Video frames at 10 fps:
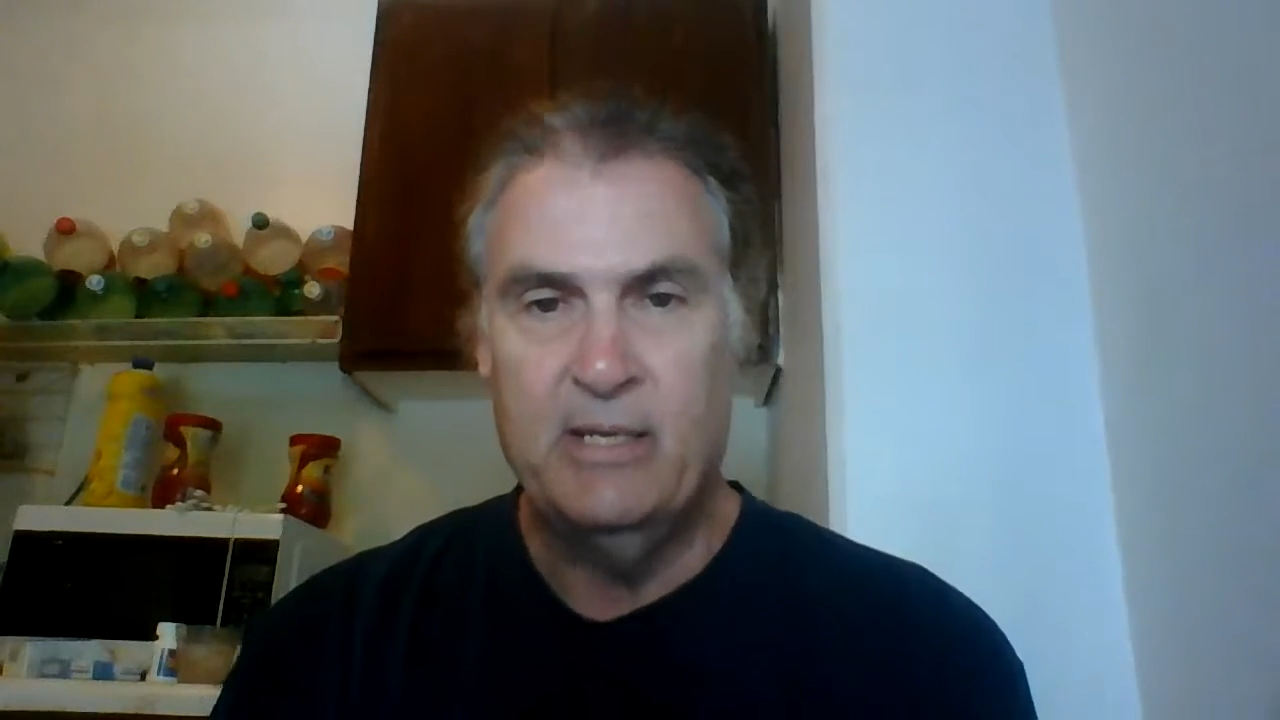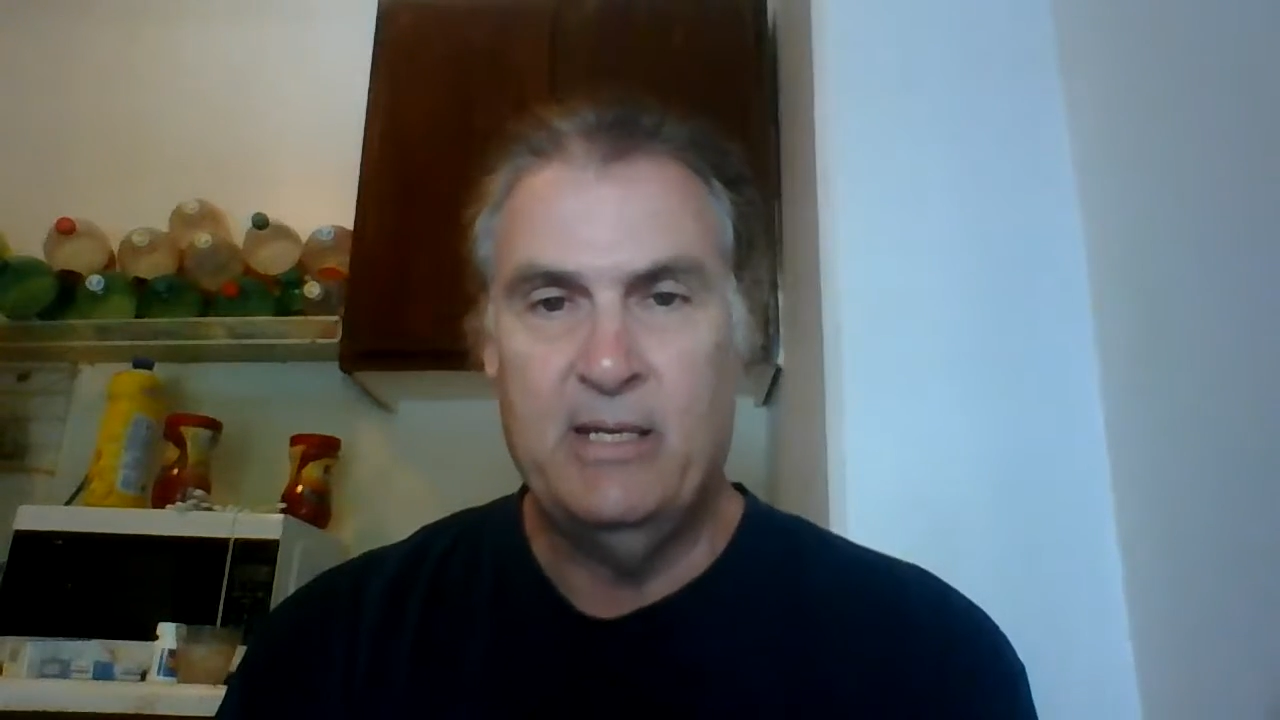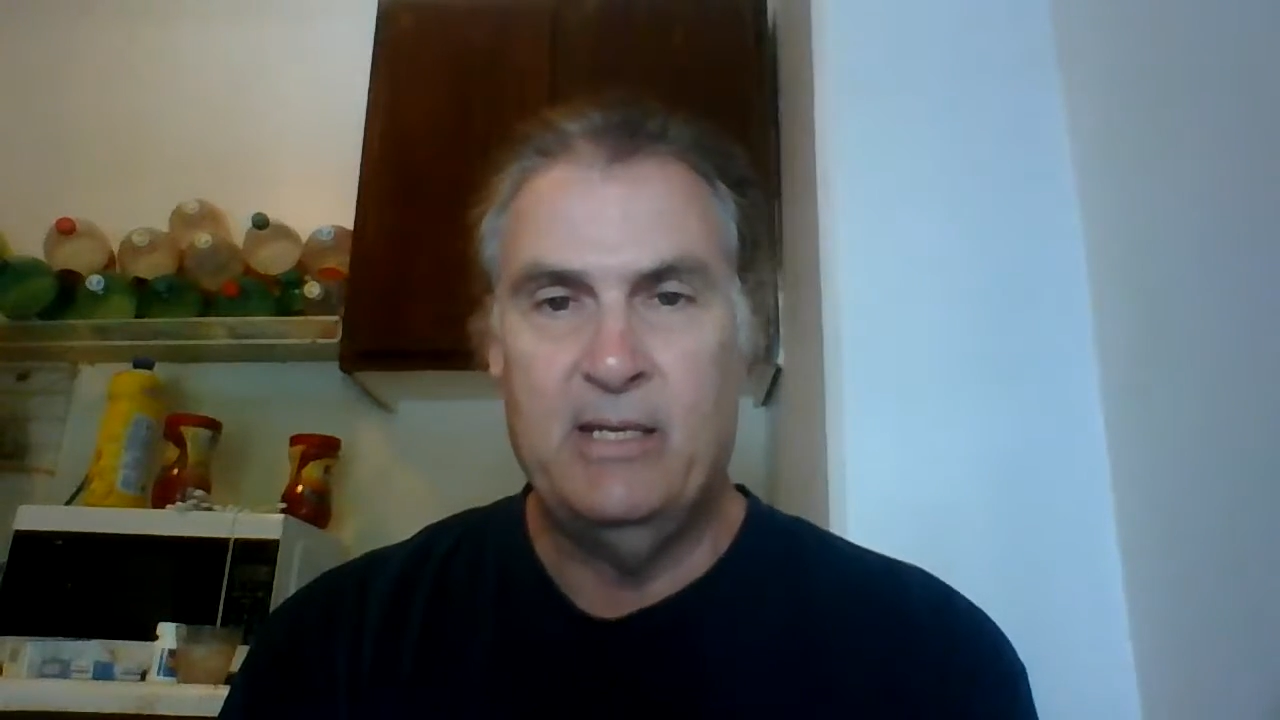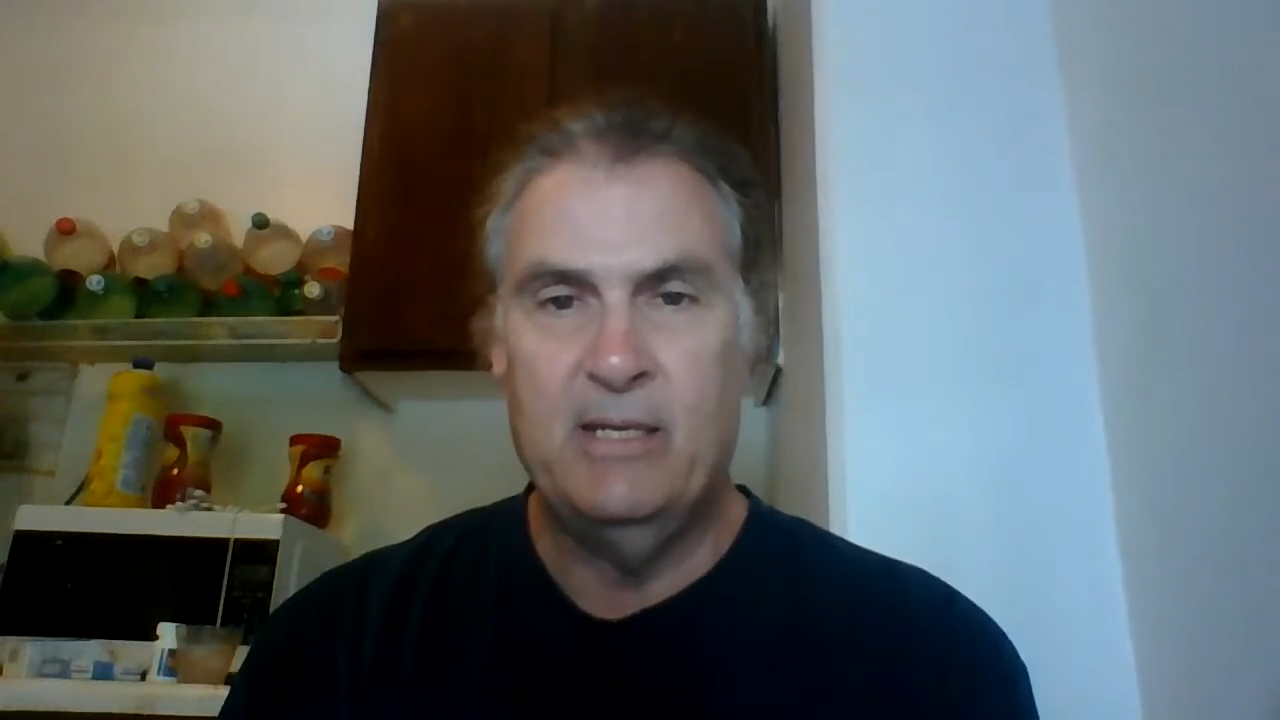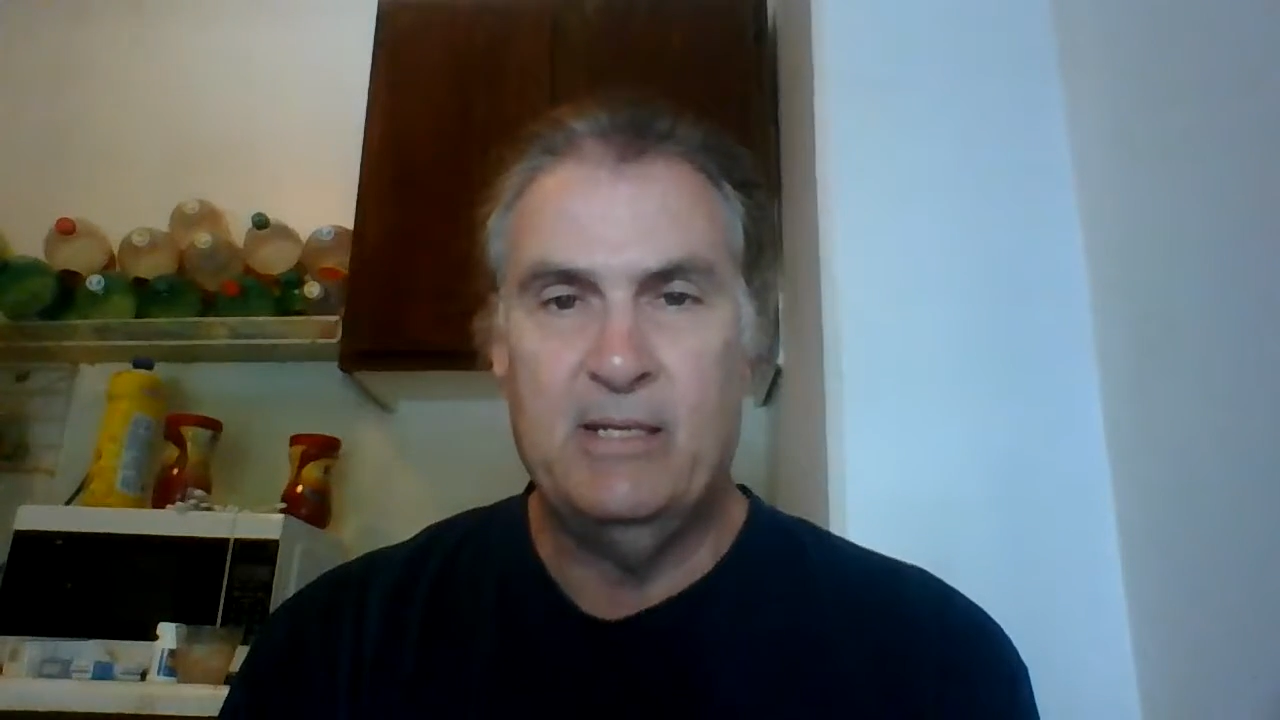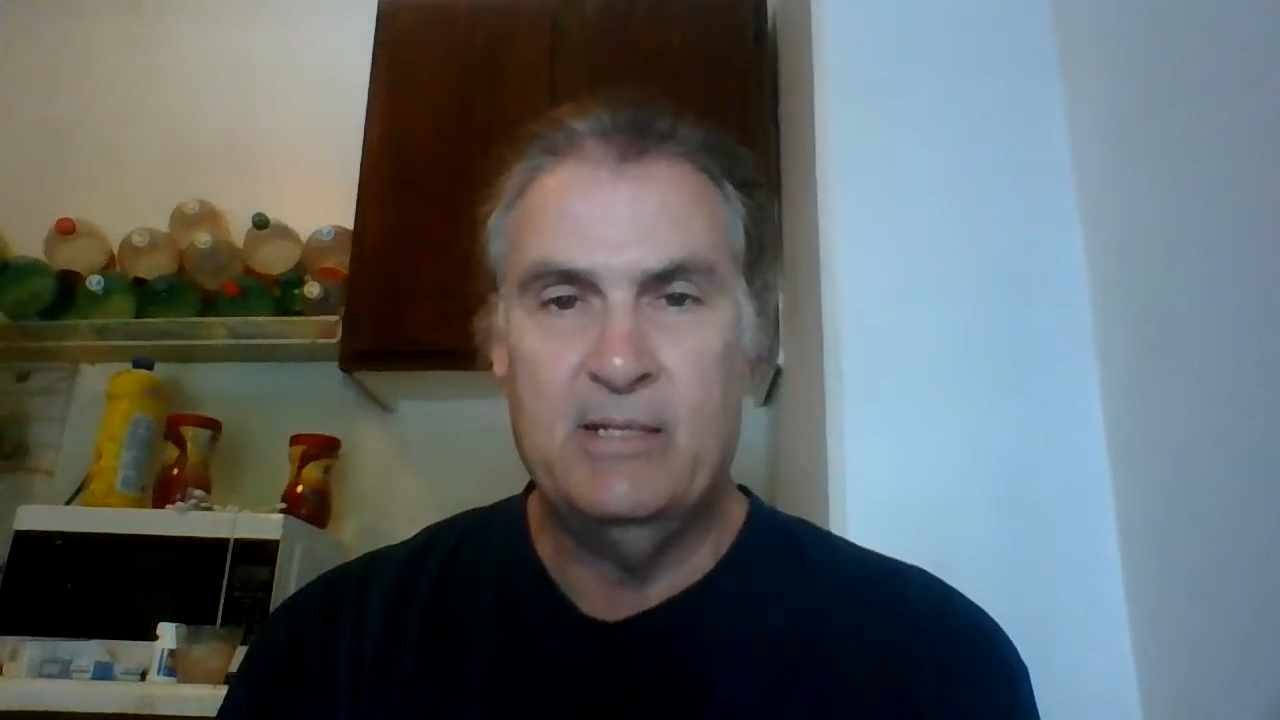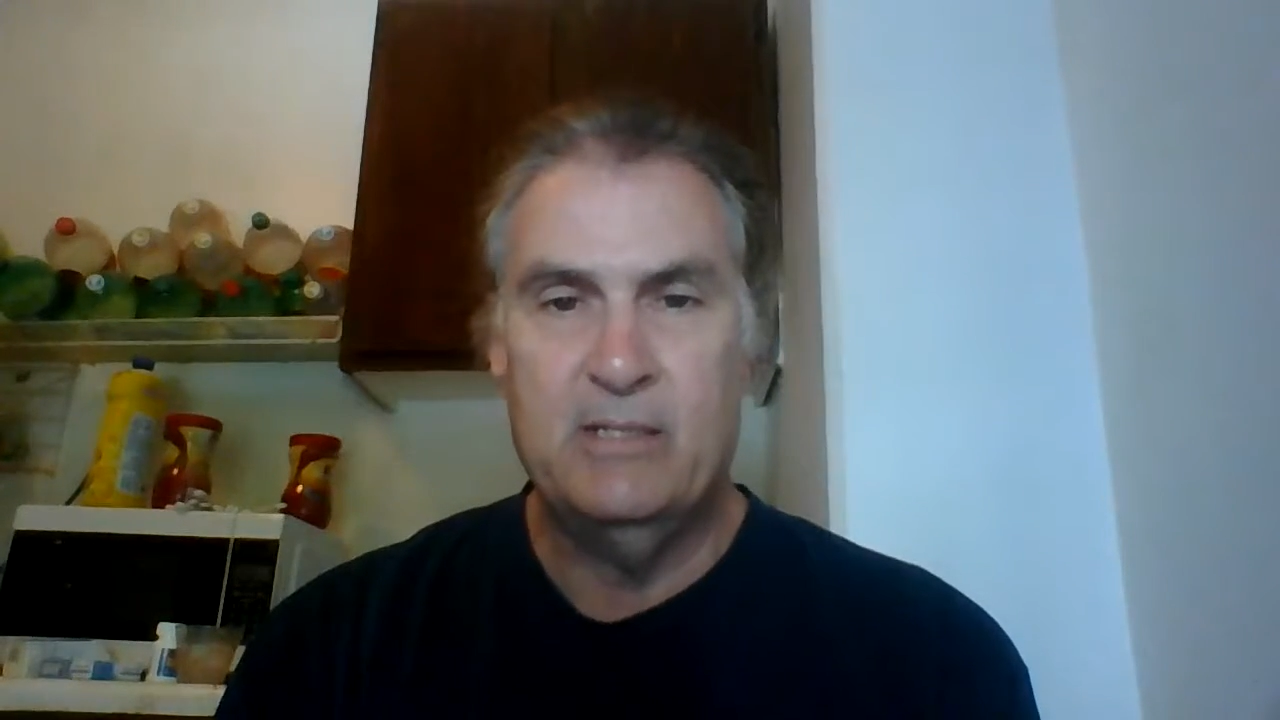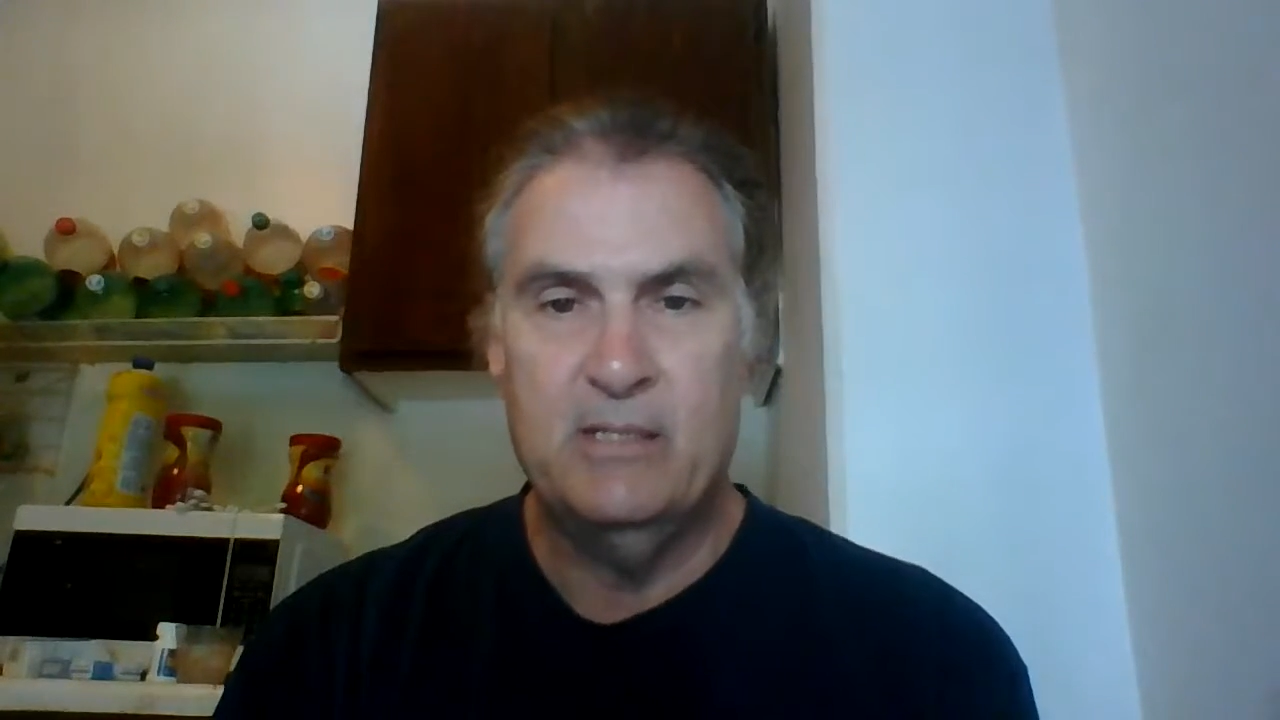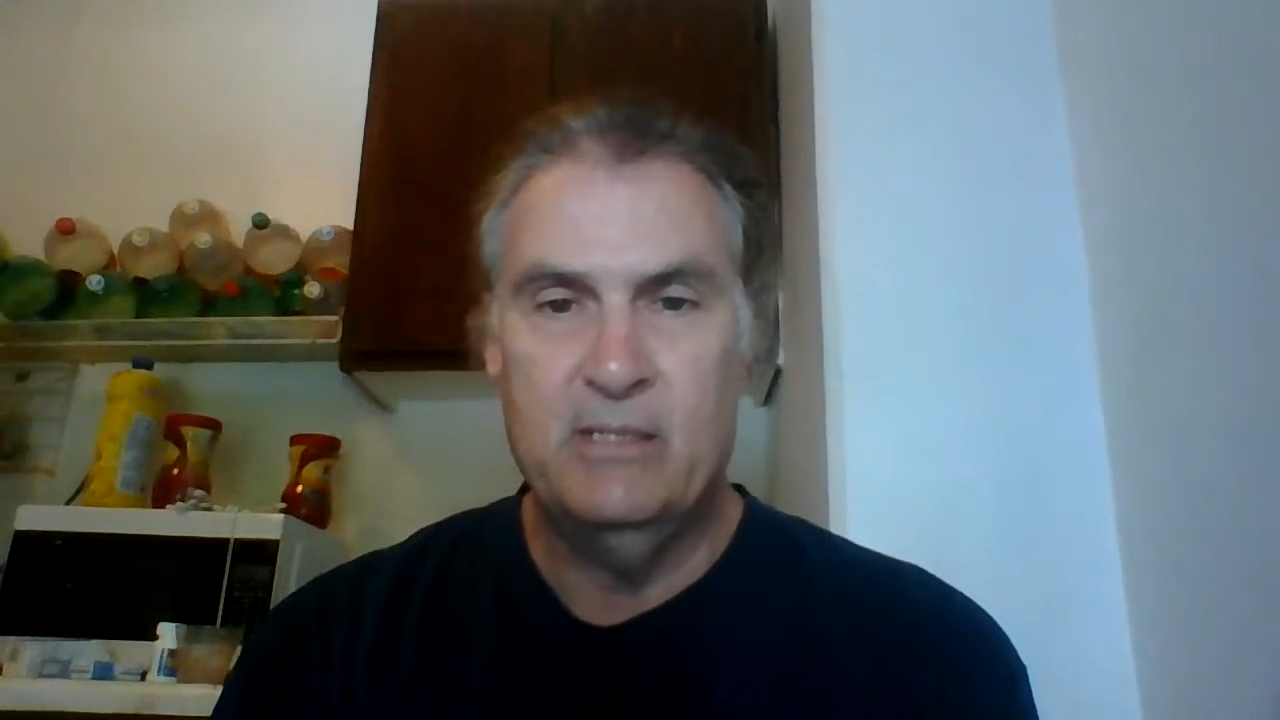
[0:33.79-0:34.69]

and